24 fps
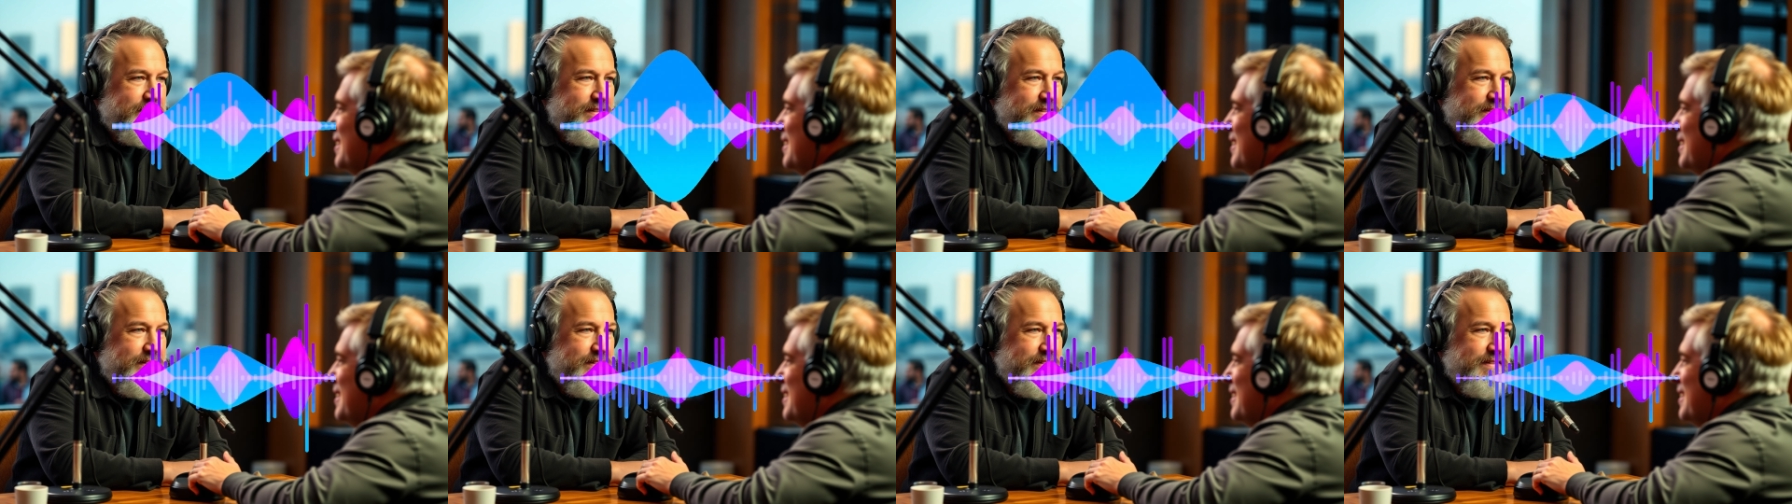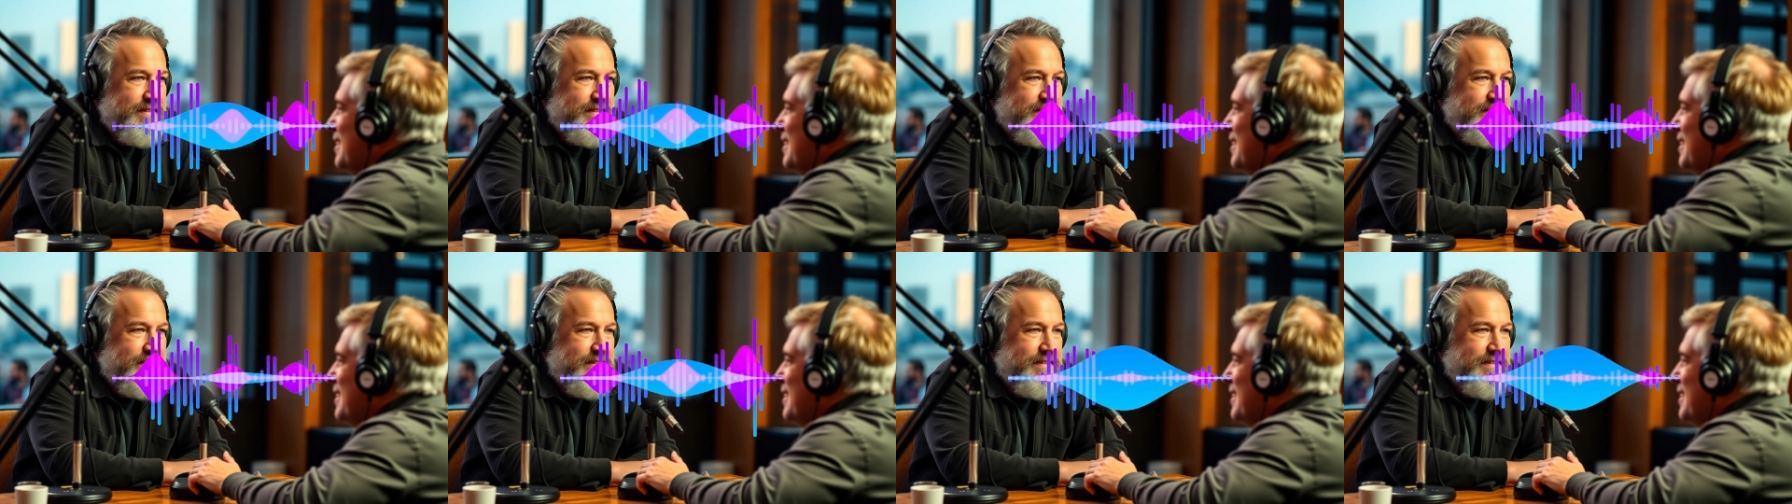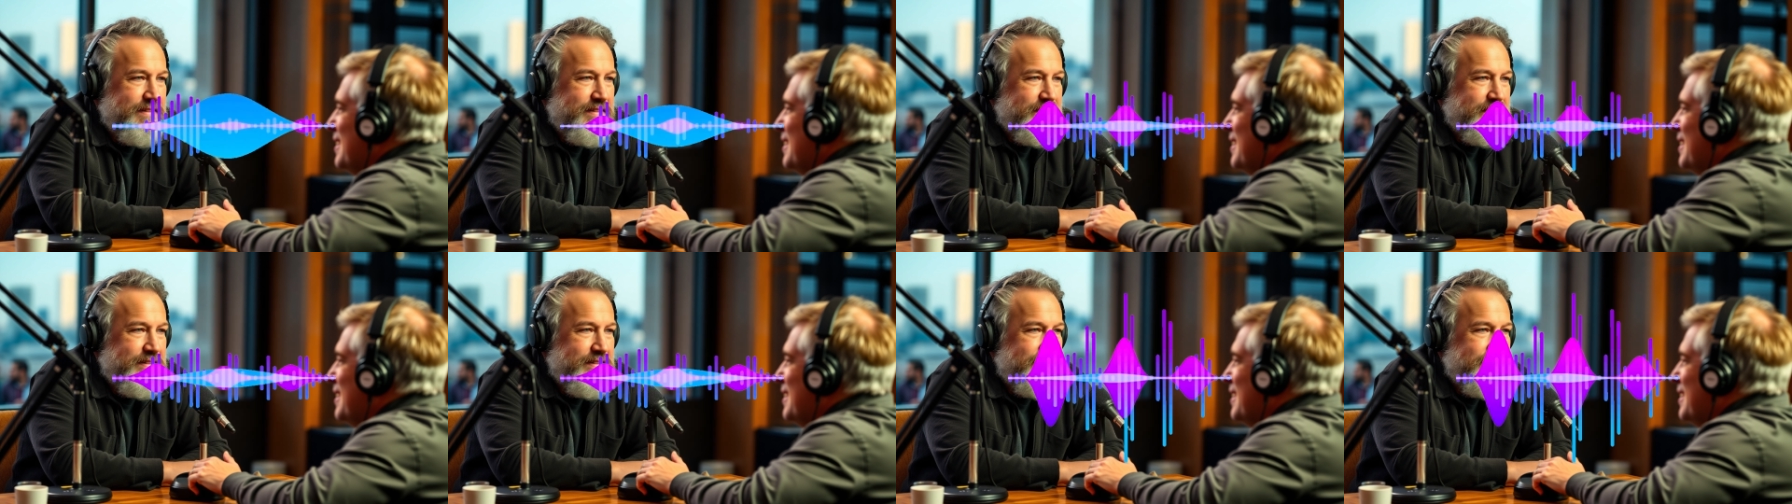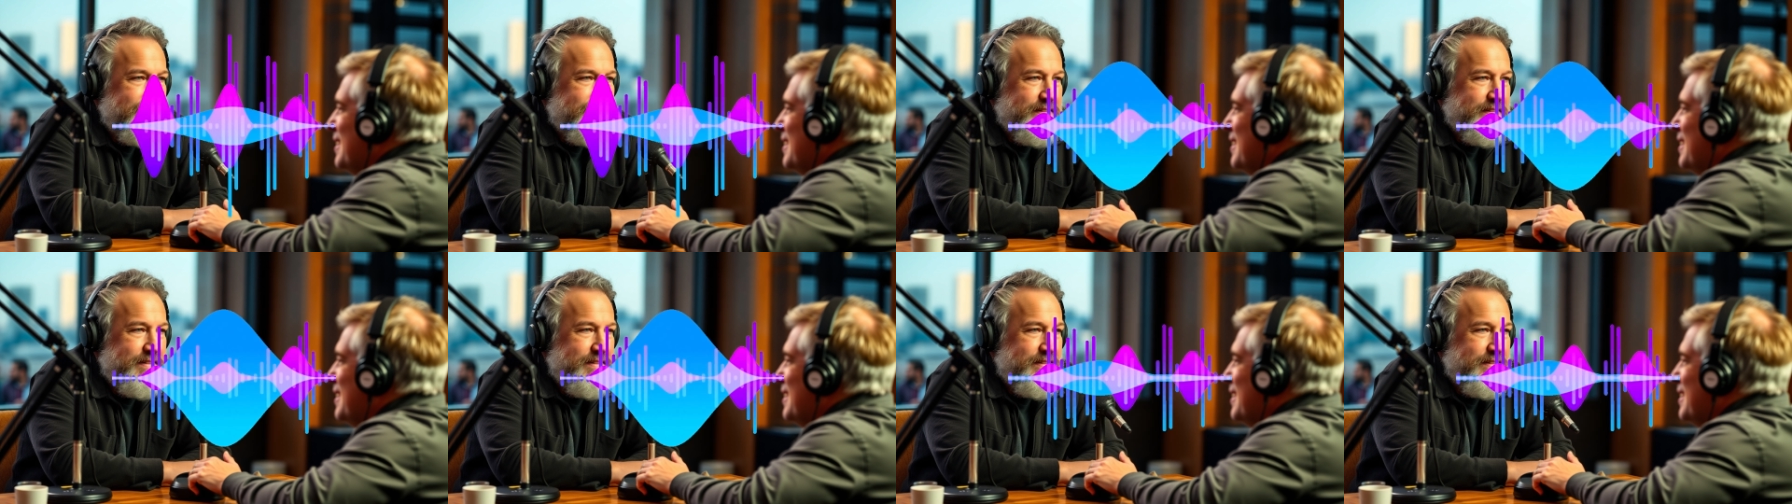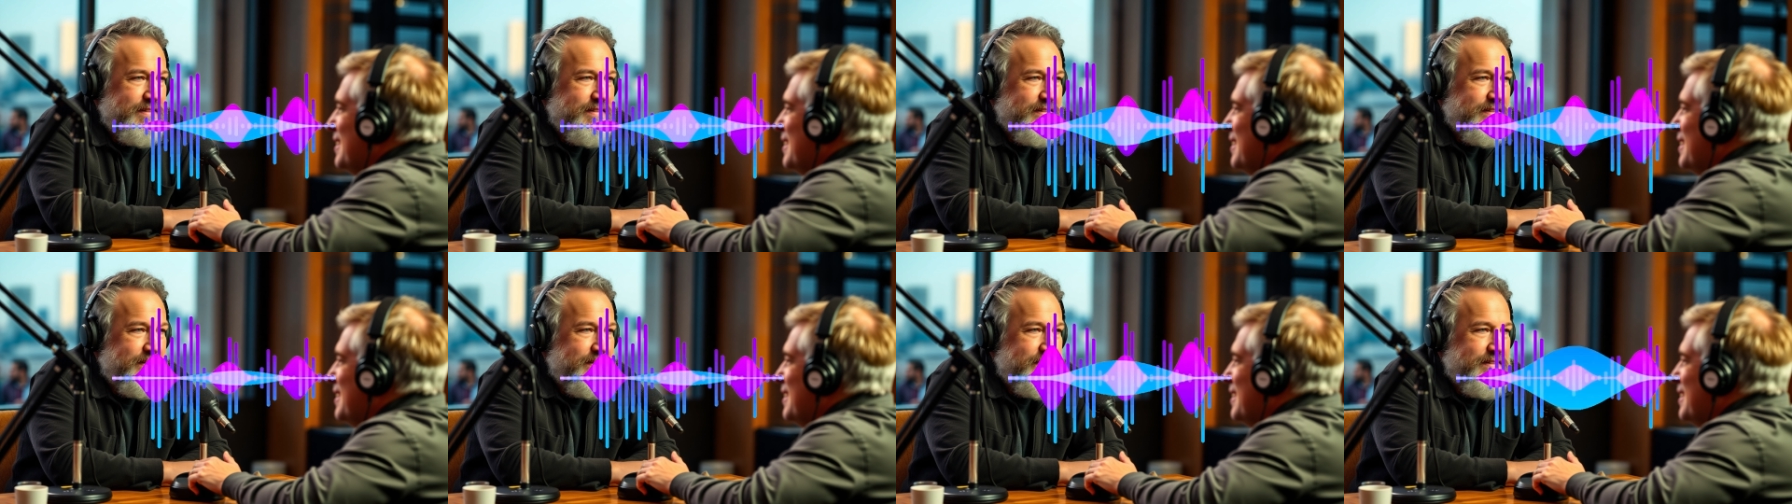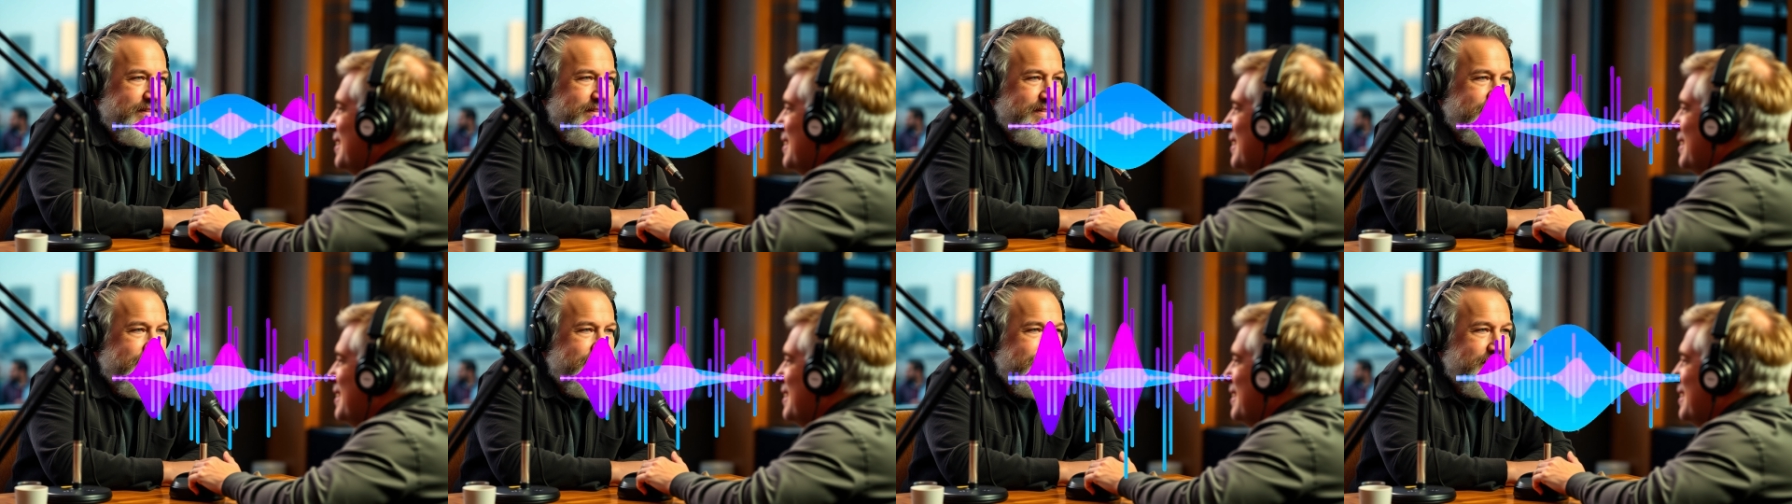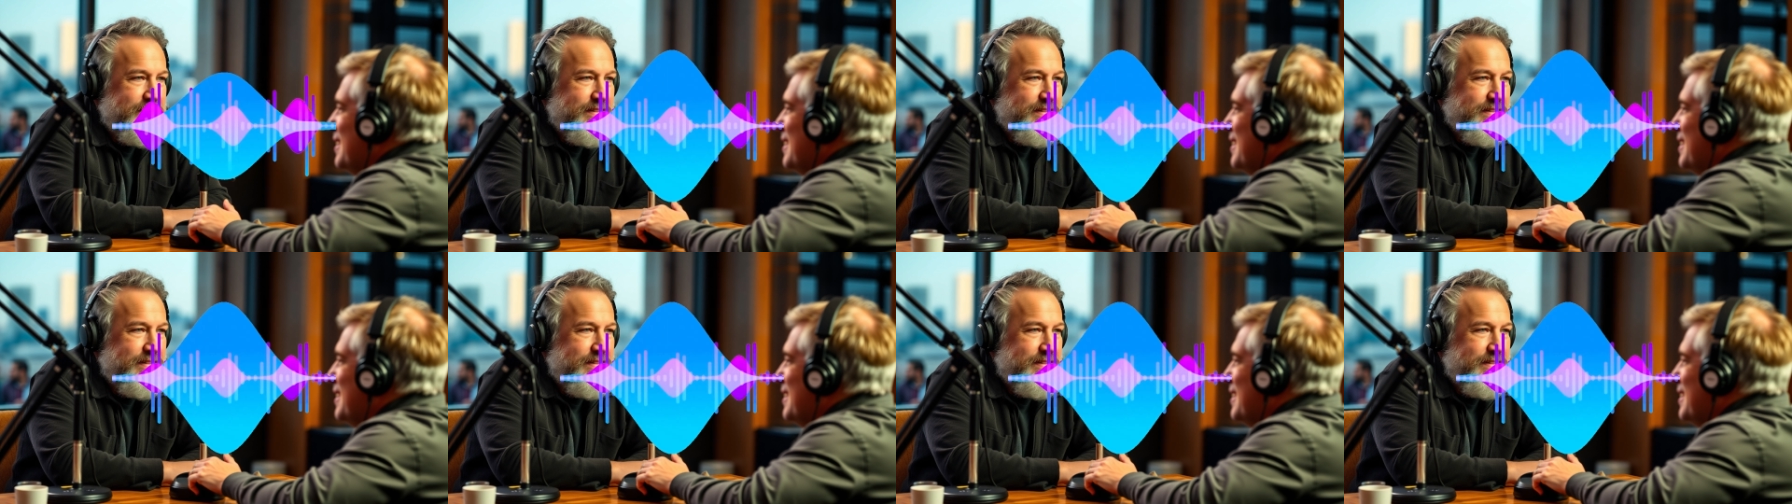And he makes this really interesting